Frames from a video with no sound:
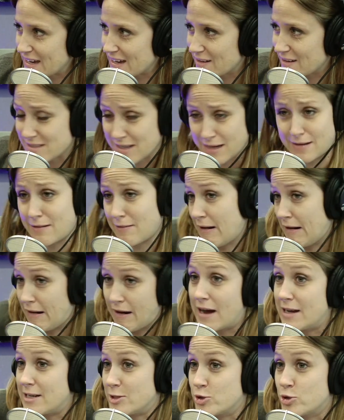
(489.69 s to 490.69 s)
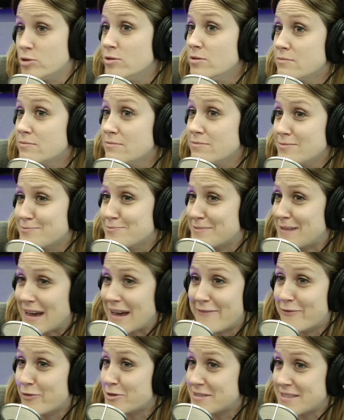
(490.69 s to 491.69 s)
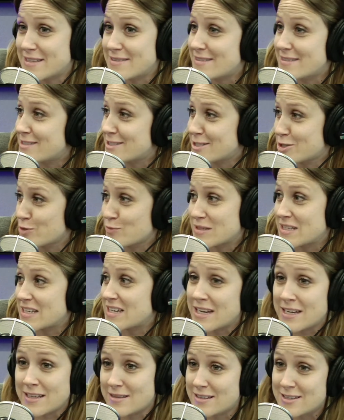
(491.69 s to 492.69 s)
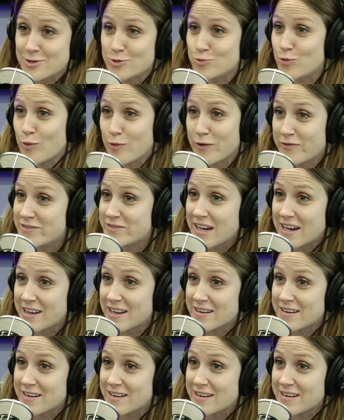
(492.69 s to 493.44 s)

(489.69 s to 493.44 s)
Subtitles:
I was like, I assume ever since she was a kitten, this is what we've done.